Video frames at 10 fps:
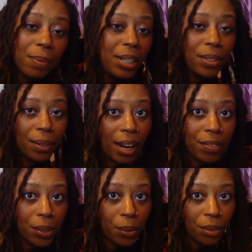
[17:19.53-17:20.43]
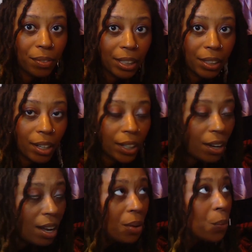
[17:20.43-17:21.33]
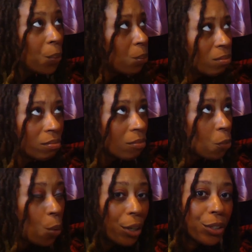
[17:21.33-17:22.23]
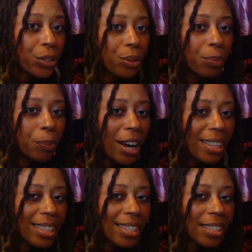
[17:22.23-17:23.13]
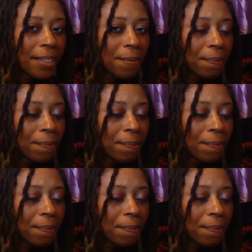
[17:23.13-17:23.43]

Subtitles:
one you don't have to hold very long at all. 1 or 2 breaths.